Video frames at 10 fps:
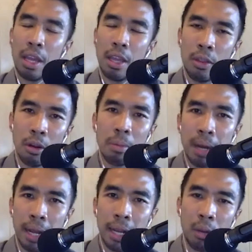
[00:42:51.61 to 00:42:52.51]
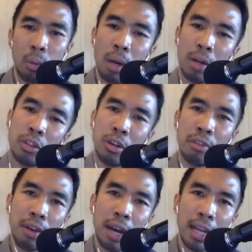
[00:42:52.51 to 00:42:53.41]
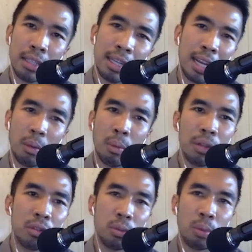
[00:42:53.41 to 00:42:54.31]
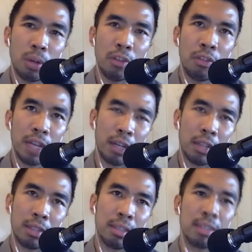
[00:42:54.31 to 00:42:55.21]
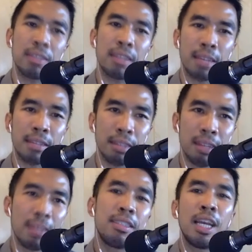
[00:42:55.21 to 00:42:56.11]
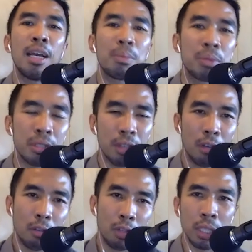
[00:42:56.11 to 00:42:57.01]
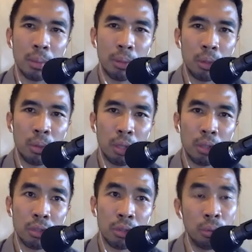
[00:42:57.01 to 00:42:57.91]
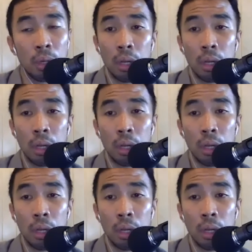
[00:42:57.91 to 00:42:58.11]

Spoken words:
in your mind, like what is your advice, and kind of like what do you feel like are the success tips for someone who wants to